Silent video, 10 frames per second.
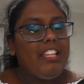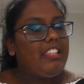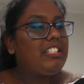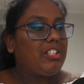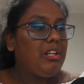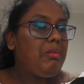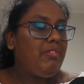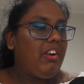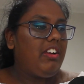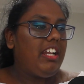That's going to be
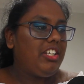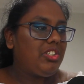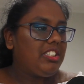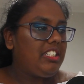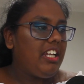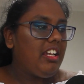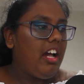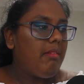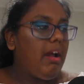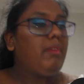very interesting.
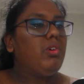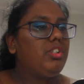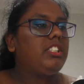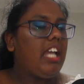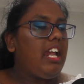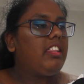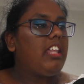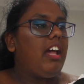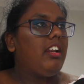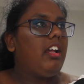I will say
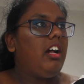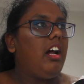that